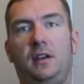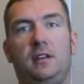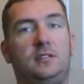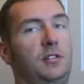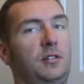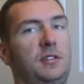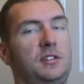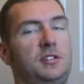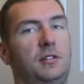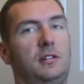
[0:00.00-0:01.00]
It's the only one
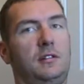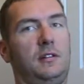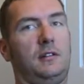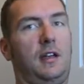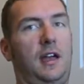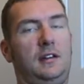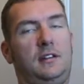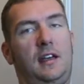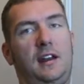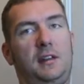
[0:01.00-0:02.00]
that's showing it
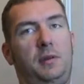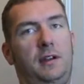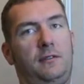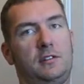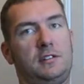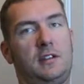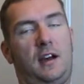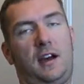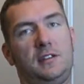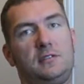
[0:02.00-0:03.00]
1080p versus
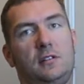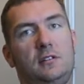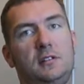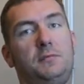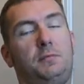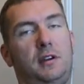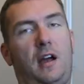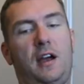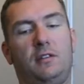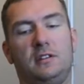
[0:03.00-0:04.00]
I, so it's pretty
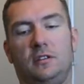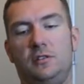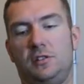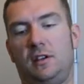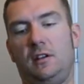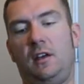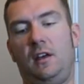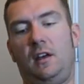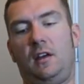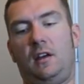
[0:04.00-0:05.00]
high resolution.
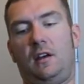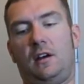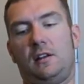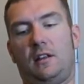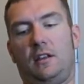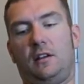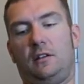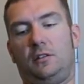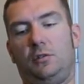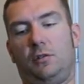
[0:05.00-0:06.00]
Another
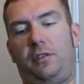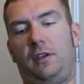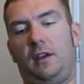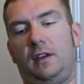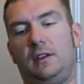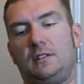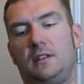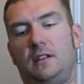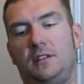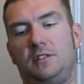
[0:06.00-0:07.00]
little cool thing is
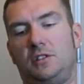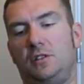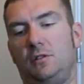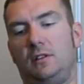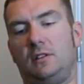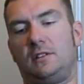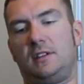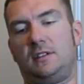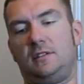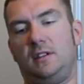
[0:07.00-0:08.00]
it lets you shoot in
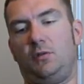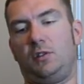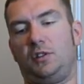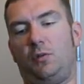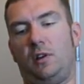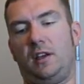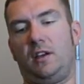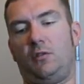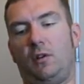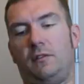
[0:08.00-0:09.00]
60, 120,
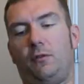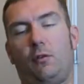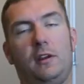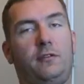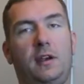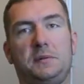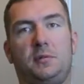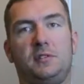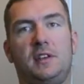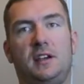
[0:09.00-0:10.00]
and 140 frames
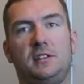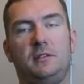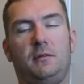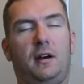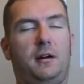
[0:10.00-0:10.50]
per second.